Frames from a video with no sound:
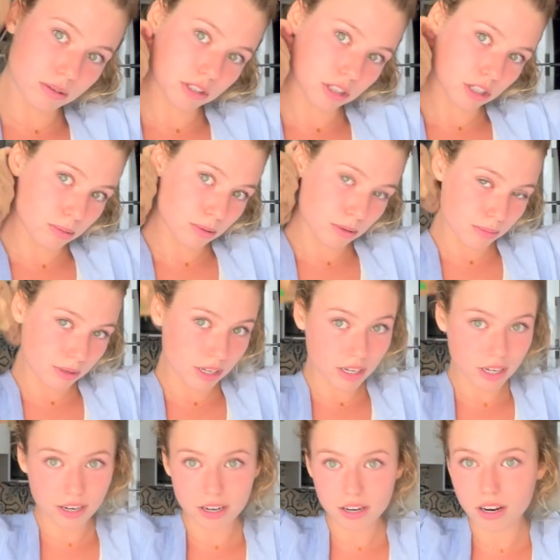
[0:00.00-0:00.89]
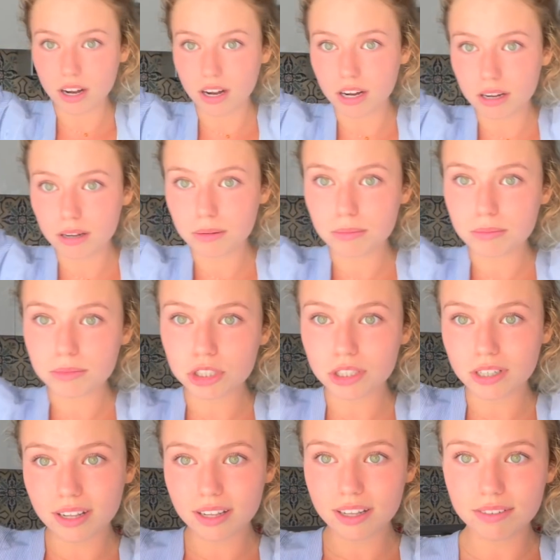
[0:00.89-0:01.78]
should I put my hair up?
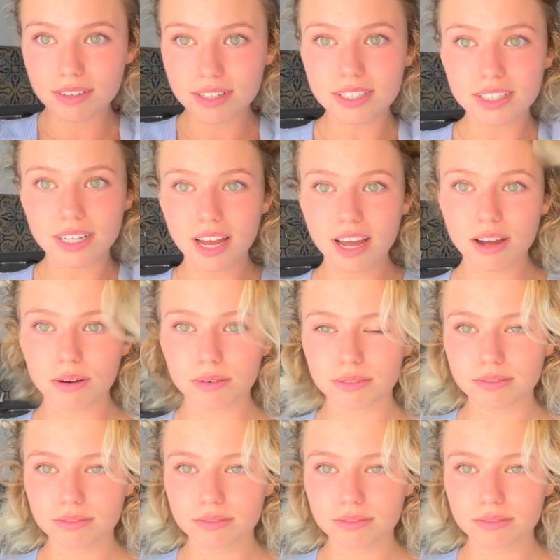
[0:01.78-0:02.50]
Should I leave it down?